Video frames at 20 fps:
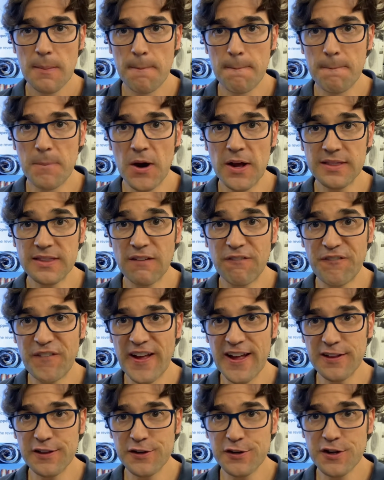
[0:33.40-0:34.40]
But the
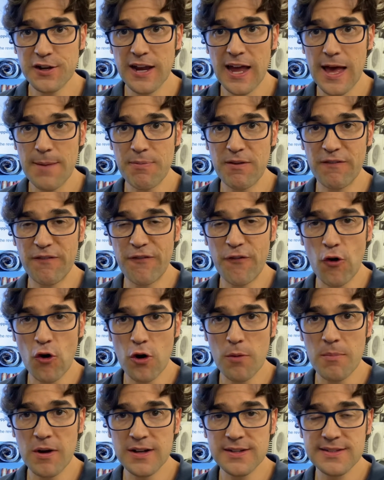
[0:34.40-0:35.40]
failure could happen
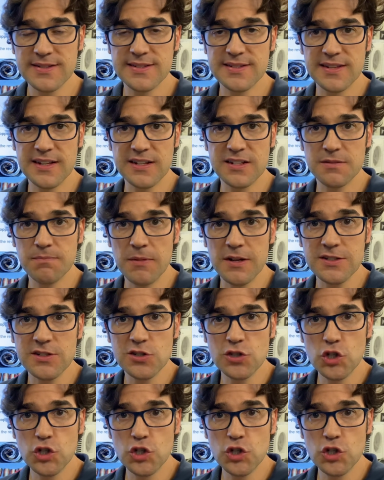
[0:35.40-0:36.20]
four months, six months,